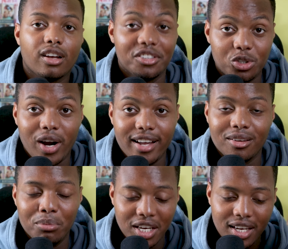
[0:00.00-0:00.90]
I try
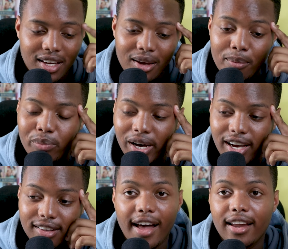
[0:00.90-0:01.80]
to be,
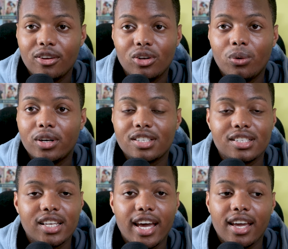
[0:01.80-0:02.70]
but I don't know what to
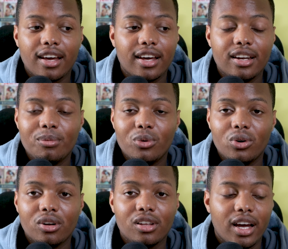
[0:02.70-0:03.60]
say
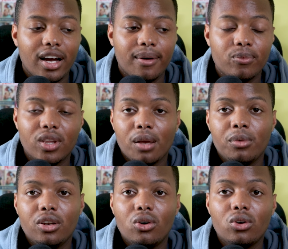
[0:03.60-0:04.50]
anymore. Let
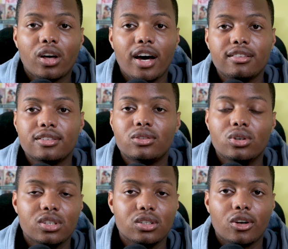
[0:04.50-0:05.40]
me know your guys'
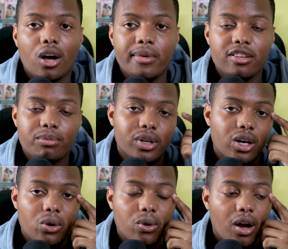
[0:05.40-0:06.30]
thoughts in the comments
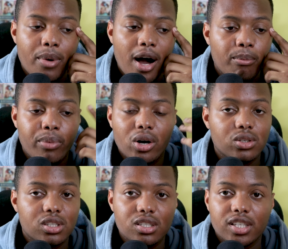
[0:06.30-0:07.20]
below about
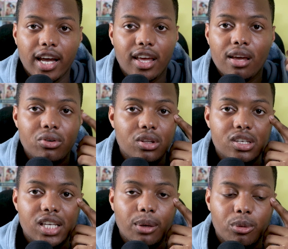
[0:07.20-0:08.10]
posters that gave you the
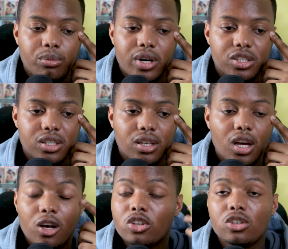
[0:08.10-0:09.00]
same impression,
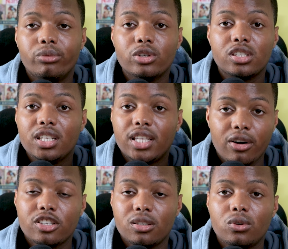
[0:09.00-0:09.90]
because obviously
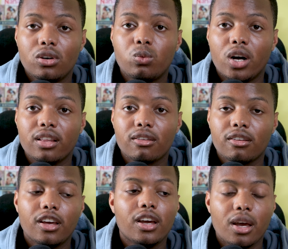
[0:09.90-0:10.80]
there are some good
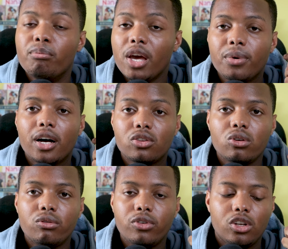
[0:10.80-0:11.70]
ones. Maybe I'll
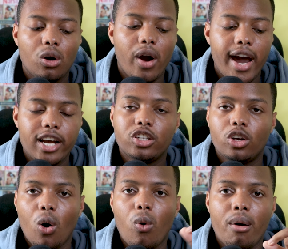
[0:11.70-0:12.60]
do a video where I actually
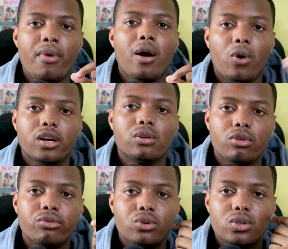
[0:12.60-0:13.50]
go one by one and
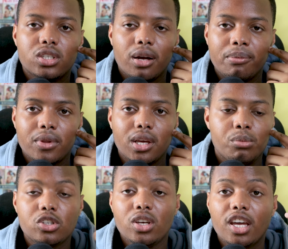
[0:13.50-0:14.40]
review some.
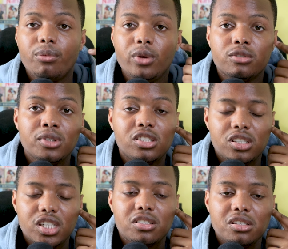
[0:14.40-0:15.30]
So yeah, give me as many
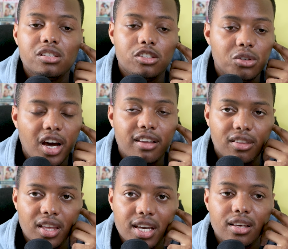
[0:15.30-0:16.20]
suggestions as you guys
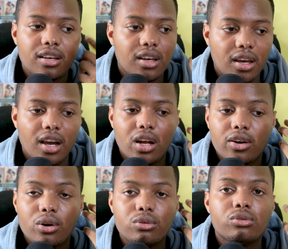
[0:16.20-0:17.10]
think, and I'll
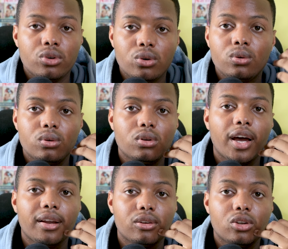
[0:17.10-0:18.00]
go through
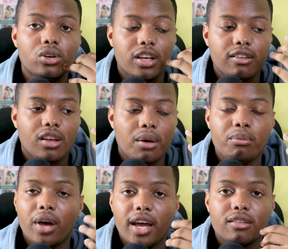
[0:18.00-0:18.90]
and look at
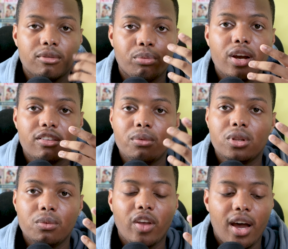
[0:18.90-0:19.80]
some and break some of
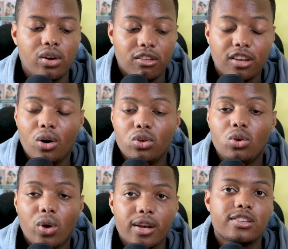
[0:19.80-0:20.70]
them down and tell
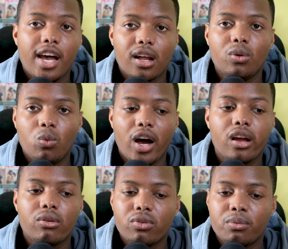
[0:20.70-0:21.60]
you exactly
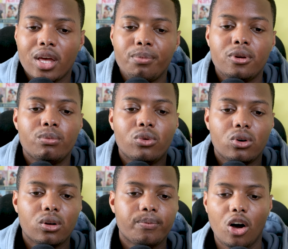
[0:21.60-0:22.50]
why, from maybe a
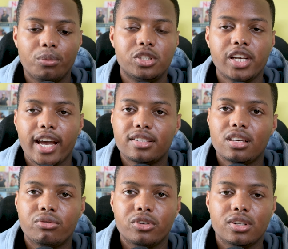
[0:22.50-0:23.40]
more
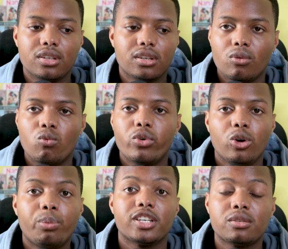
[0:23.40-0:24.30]
objective and
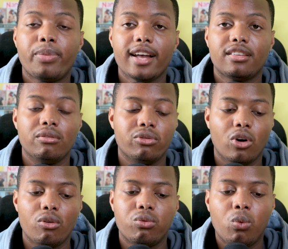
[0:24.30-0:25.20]
real perspective
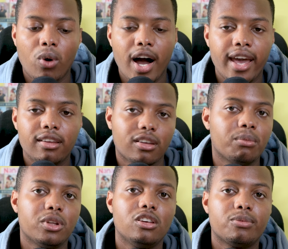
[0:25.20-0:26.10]
of why
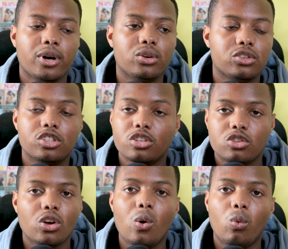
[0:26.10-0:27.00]
some of these posters
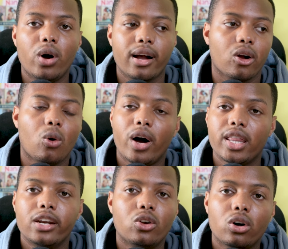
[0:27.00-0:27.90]
just don't work or why
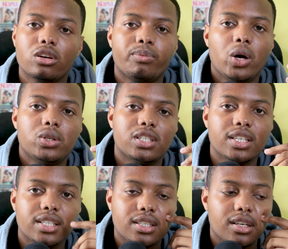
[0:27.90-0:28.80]
they're not good posters.